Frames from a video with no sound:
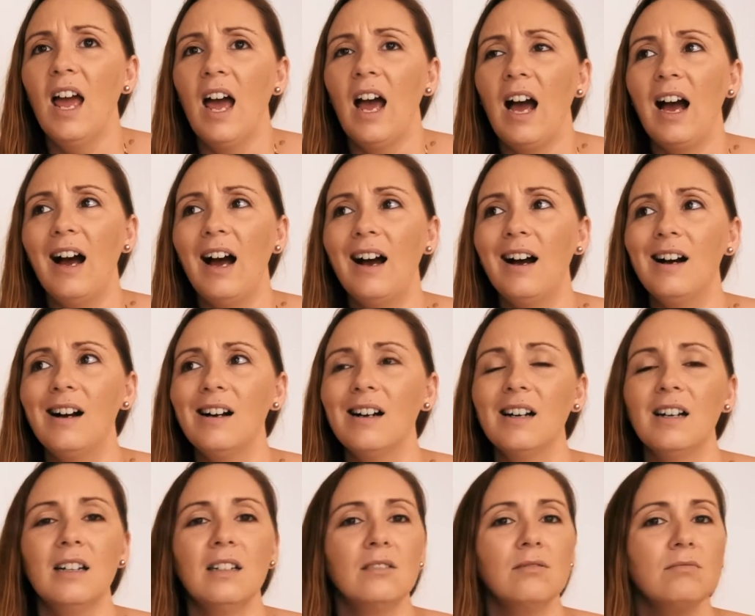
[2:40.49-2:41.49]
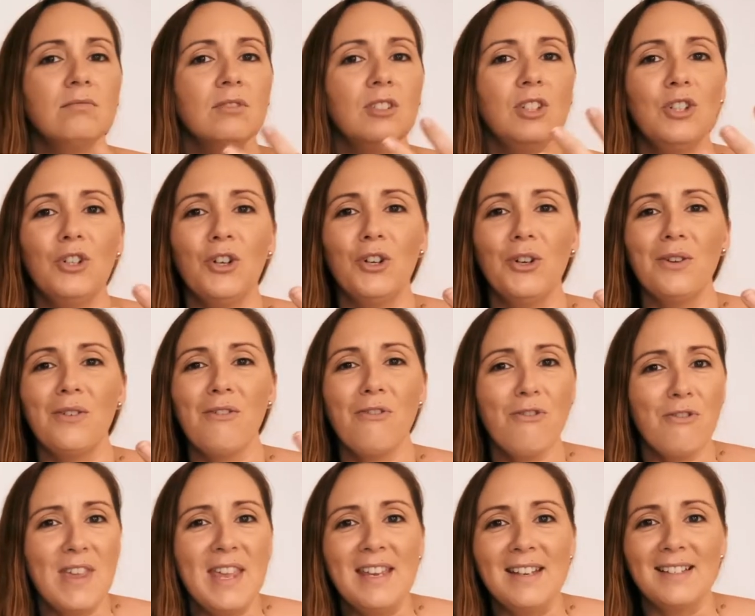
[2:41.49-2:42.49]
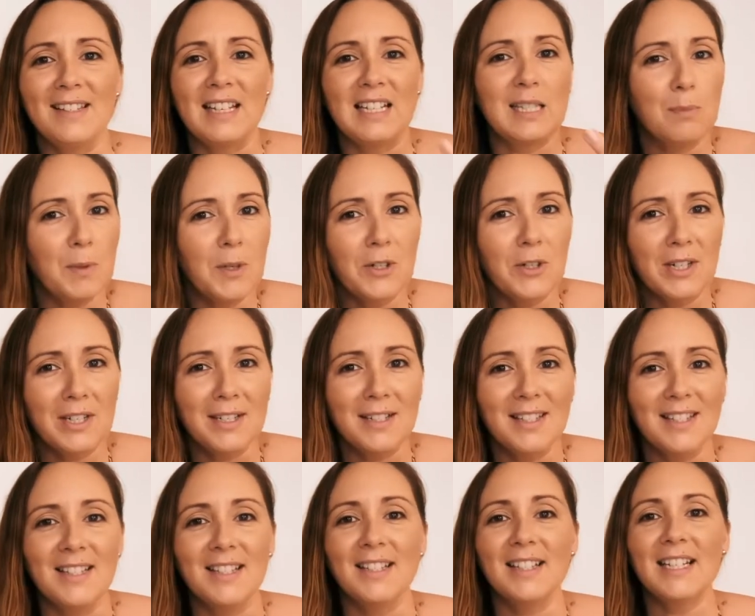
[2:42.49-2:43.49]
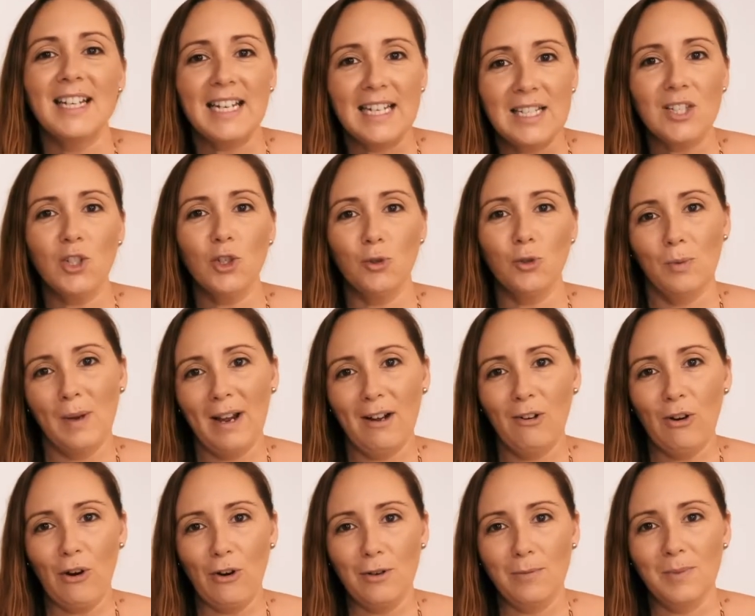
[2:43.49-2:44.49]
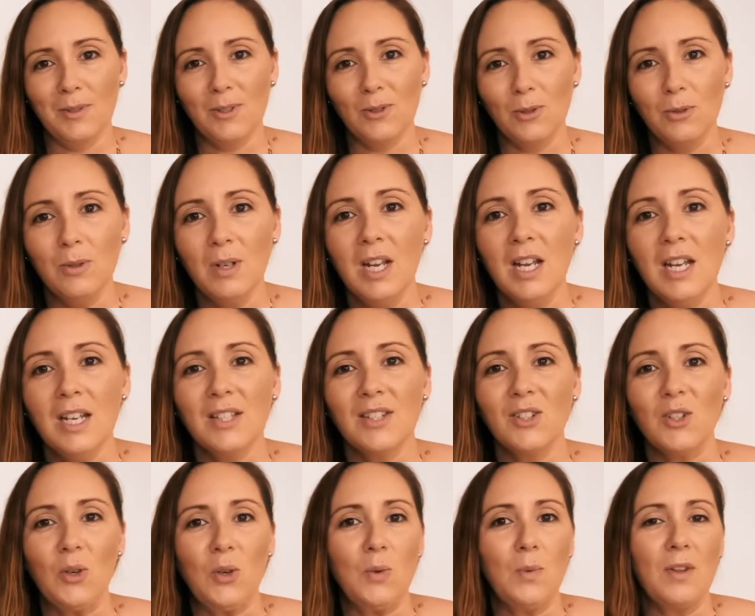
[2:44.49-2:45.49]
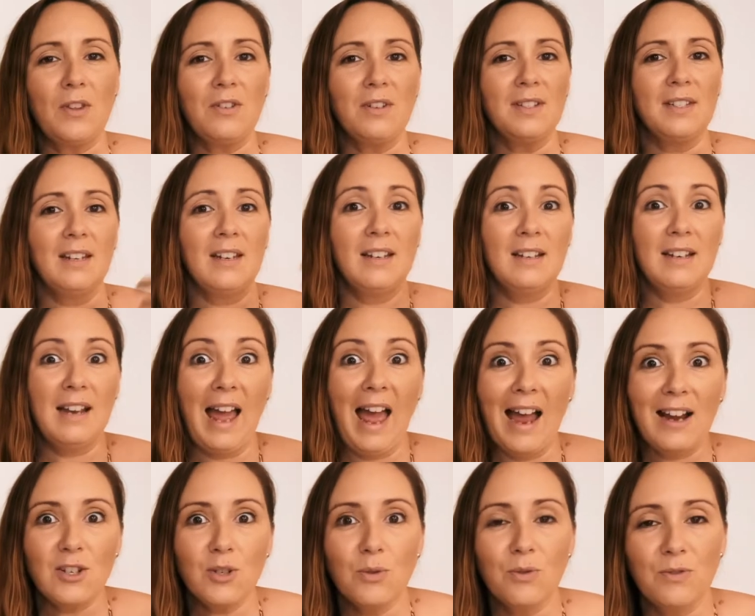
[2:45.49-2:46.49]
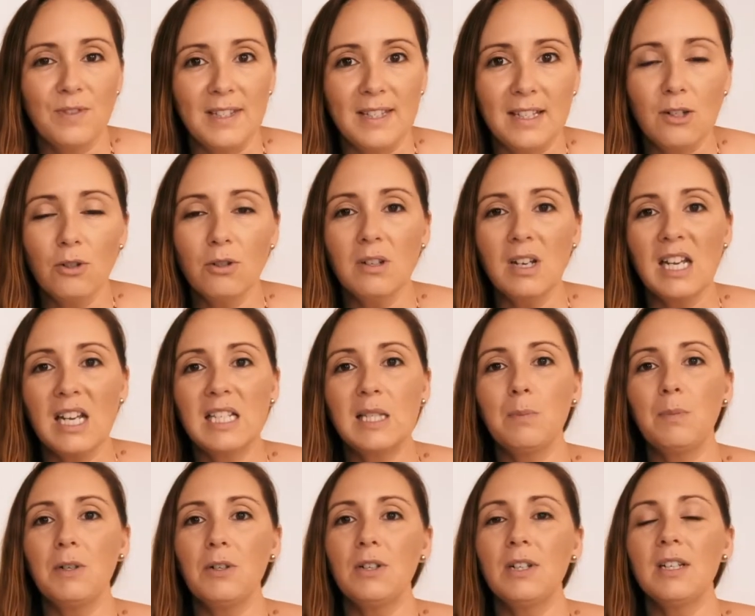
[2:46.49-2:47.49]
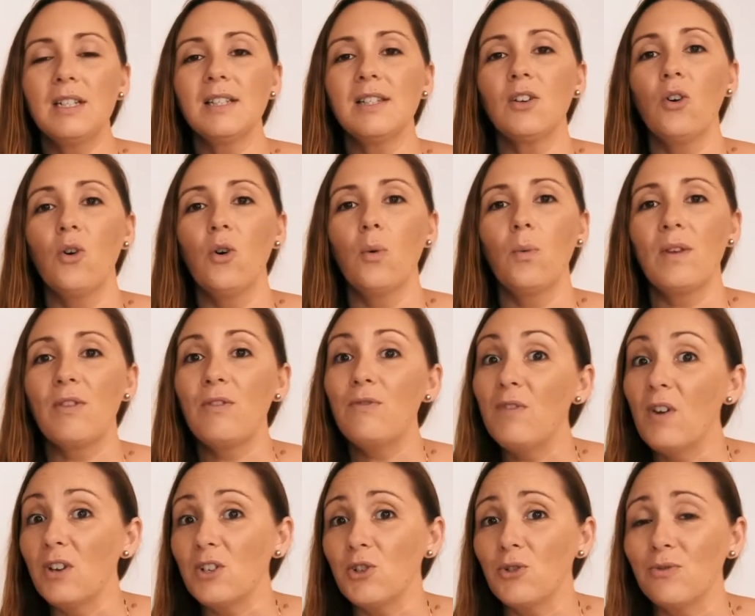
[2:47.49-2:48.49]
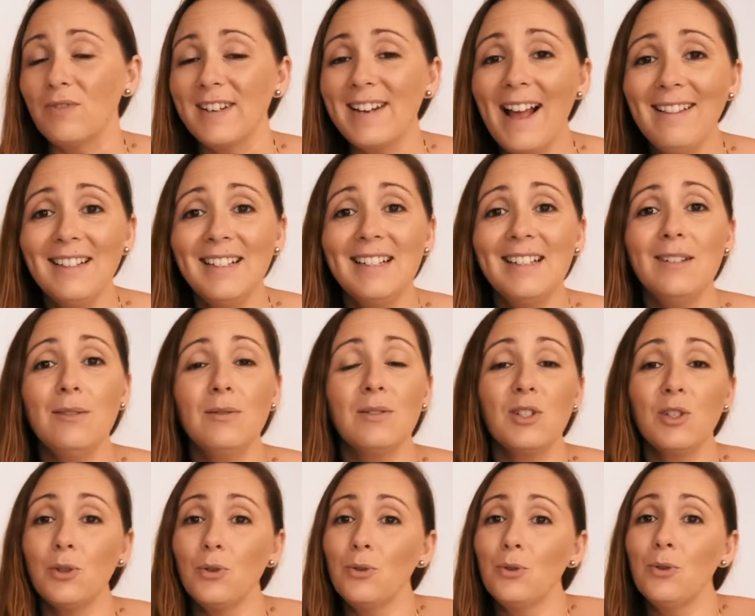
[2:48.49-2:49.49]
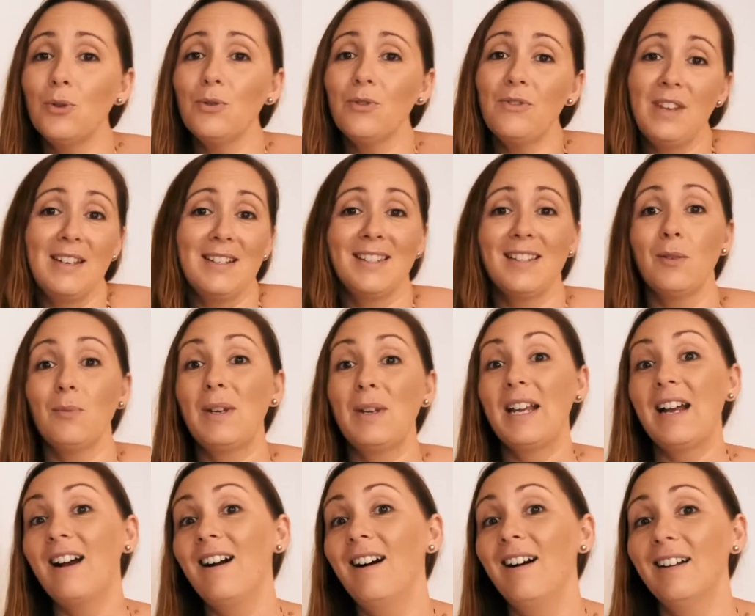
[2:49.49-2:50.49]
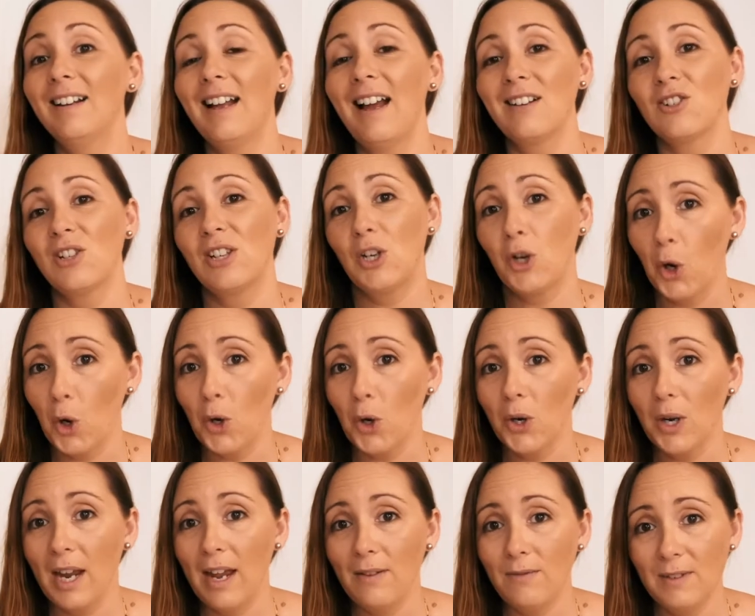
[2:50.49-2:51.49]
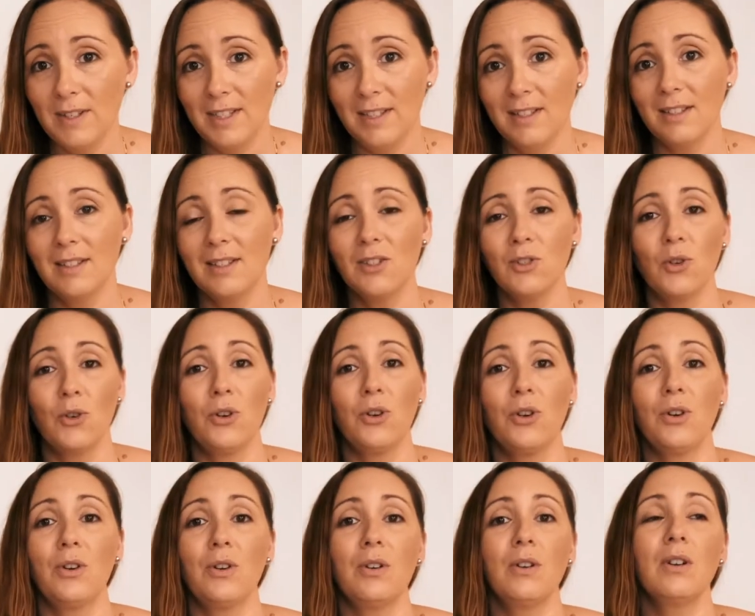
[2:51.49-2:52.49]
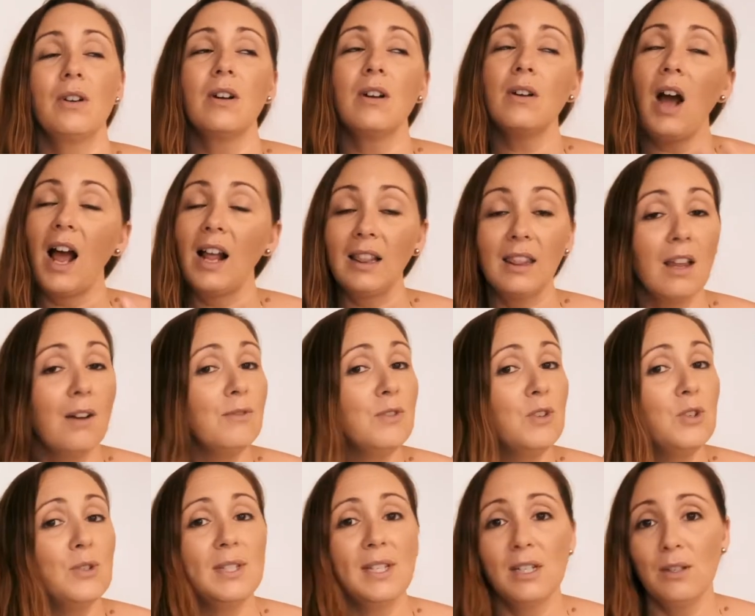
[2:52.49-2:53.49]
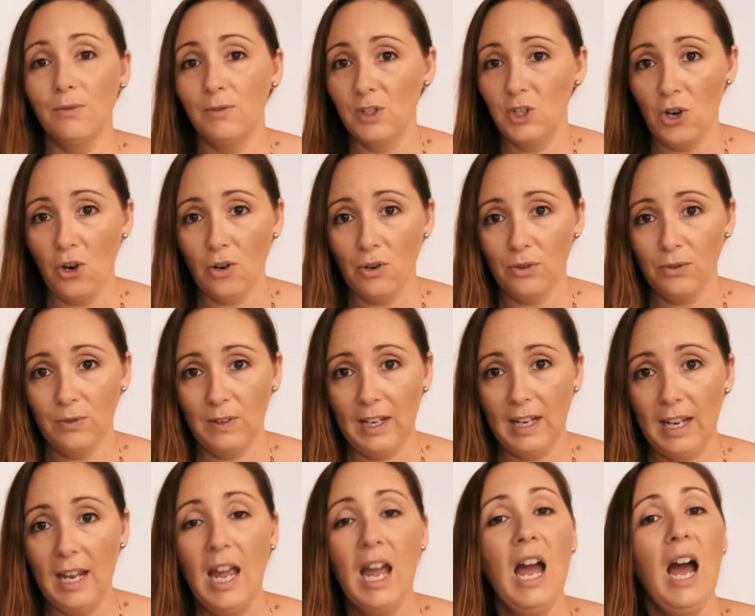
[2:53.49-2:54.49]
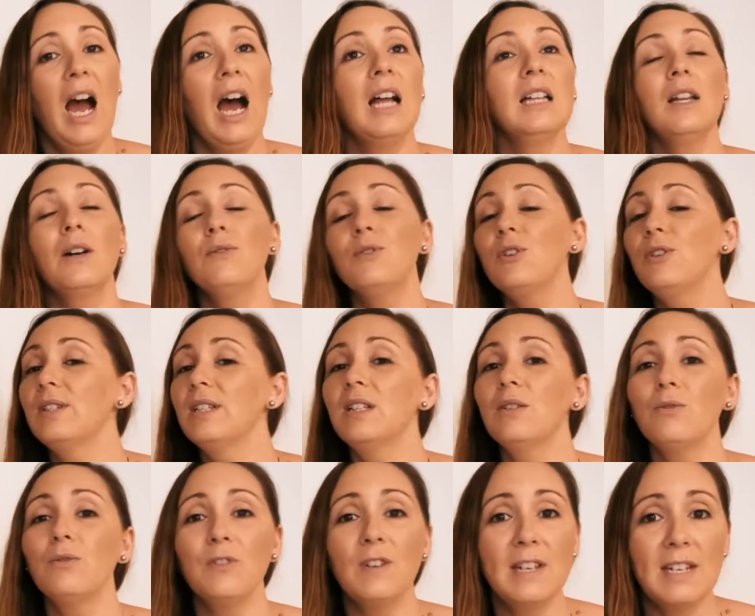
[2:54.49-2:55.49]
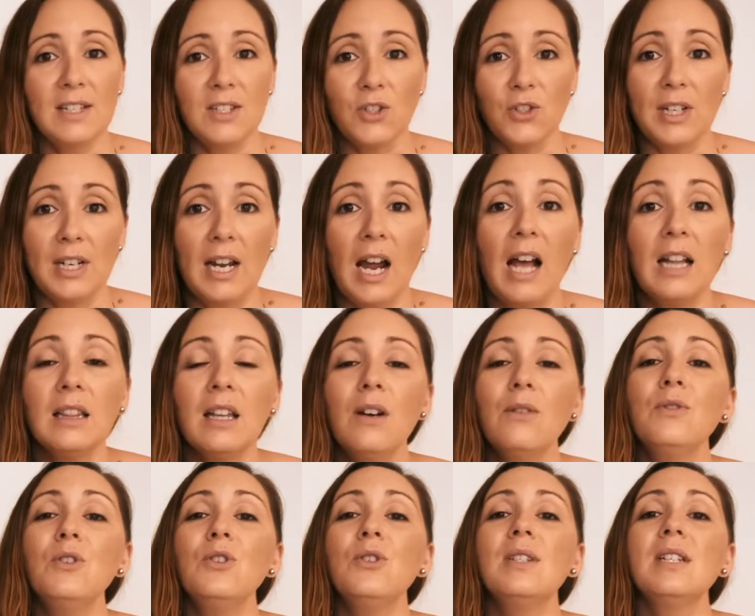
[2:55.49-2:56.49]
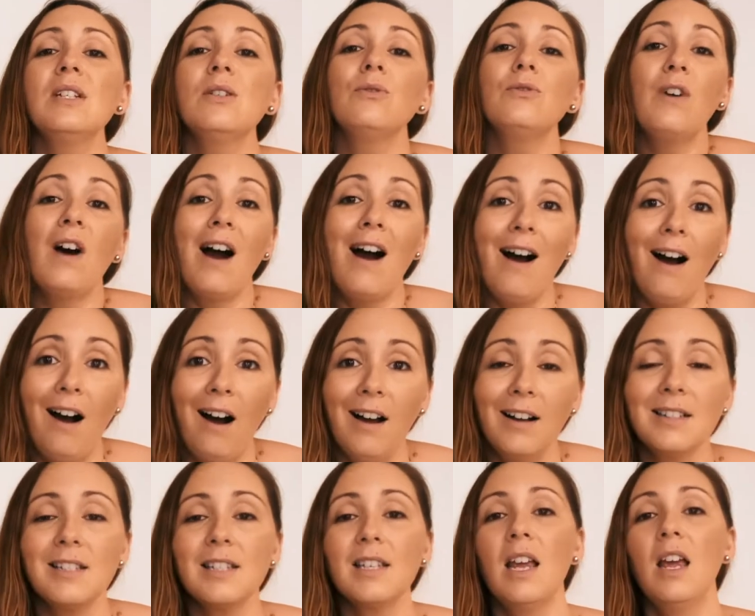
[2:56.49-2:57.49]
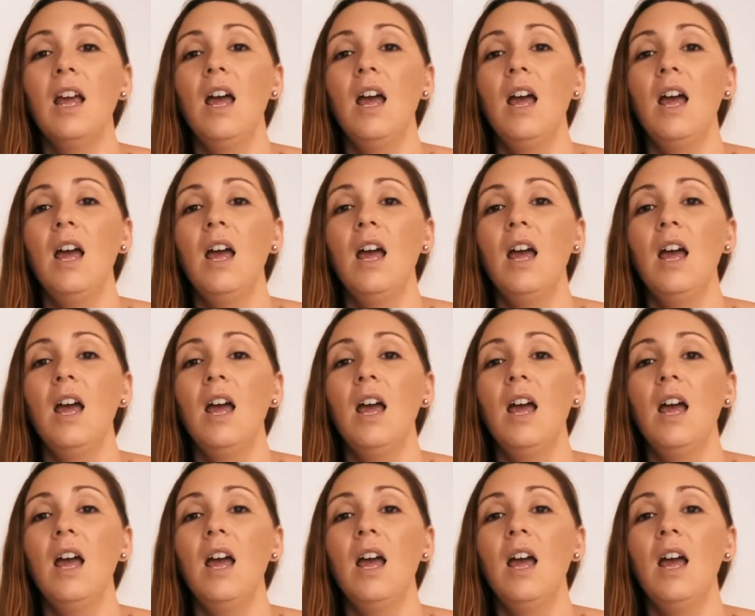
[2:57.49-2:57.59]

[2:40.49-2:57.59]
things, experiences into our homeschool. So whether it's an actual physical experience or with virtual reality to things that we can't actually go and visit. So I love using it for geography. I love using it for history. I love using it for art.